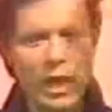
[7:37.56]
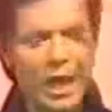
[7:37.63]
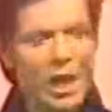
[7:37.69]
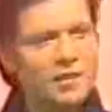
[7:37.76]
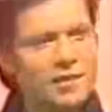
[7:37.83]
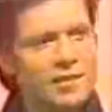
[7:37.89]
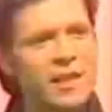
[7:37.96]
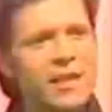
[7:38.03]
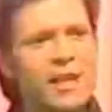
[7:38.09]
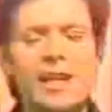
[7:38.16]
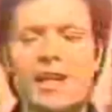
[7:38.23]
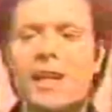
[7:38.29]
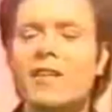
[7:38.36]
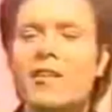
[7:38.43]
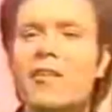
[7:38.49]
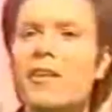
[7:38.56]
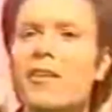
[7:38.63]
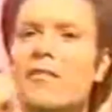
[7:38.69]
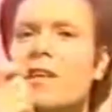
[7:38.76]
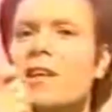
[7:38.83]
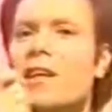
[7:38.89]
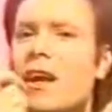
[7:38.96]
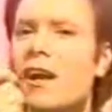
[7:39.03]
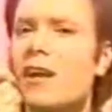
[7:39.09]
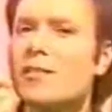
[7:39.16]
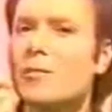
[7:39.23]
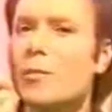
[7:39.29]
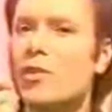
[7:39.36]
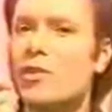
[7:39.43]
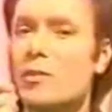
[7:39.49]
plastered in it, and I don't know if any
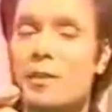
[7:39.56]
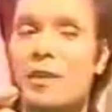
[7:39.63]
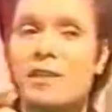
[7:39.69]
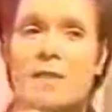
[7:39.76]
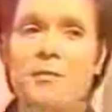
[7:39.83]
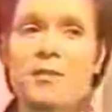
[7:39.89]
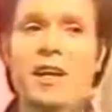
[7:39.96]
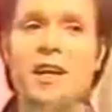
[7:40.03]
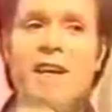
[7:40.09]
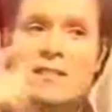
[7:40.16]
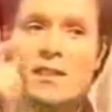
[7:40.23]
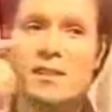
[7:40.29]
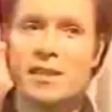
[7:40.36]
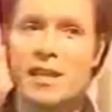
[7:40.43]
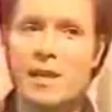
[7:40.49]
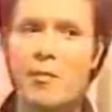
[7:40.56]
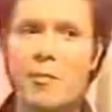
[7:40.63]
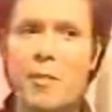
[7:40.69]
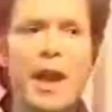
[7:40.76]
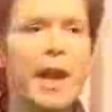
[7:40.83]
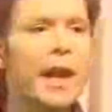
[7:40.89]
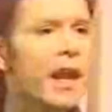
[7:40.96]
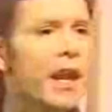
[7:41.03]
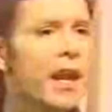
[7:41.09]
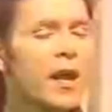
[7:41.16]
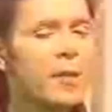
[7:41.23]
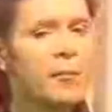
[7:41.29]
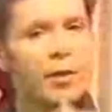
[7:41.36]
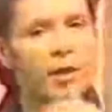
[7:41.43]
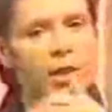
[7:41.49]
guys are watching, because some of the hairstyles are coming back,
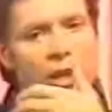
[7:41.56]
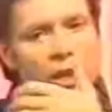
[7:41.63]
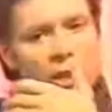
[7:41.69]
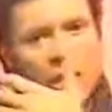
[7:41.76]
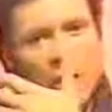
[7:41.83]
but,